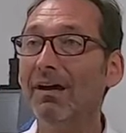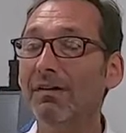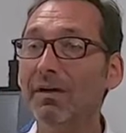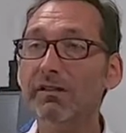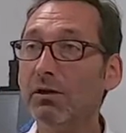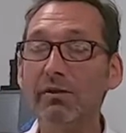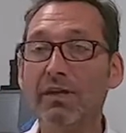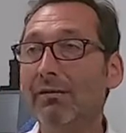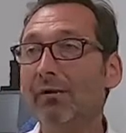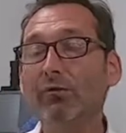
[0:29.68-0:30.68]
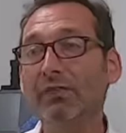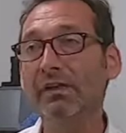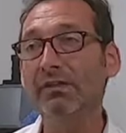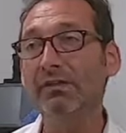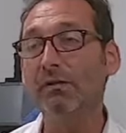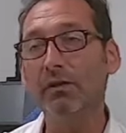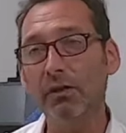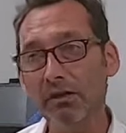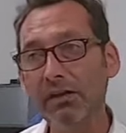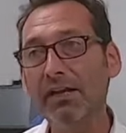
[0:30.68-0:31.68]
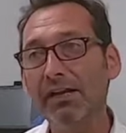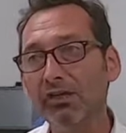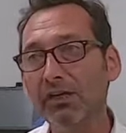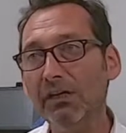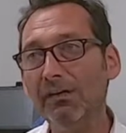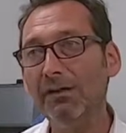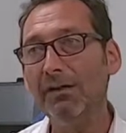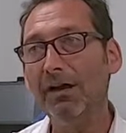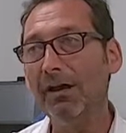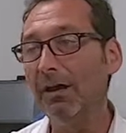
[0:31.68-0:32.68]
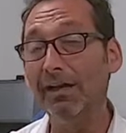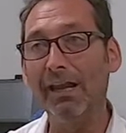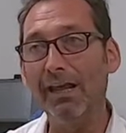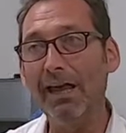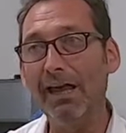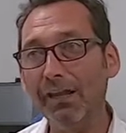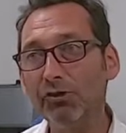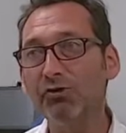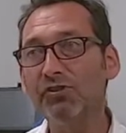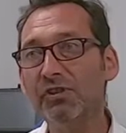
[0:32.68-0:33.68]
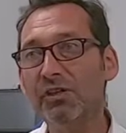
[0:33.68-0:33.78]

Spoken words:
There's no other chemical needed. You need energy and electricity,